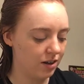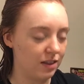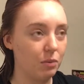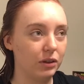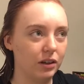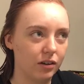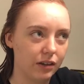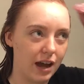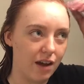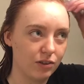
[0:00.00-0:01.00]
they would
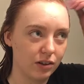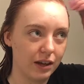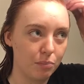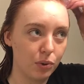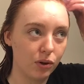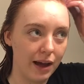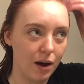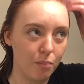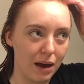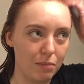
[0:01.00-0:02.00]
literally have to like pull
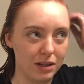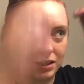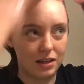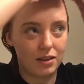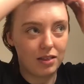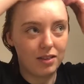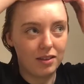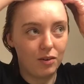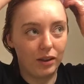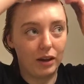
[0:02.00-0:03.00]
out baby teeth
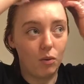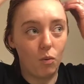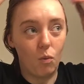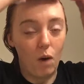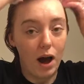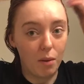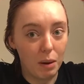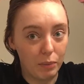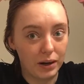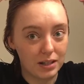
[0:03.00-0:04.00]
like while my
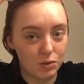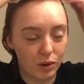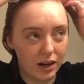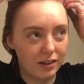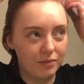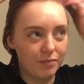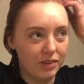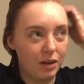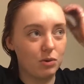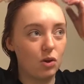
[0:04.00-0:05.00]
braces were in.
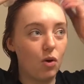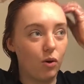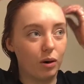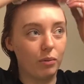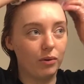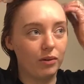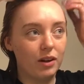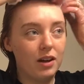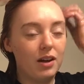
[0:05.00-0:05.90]
It was horrible.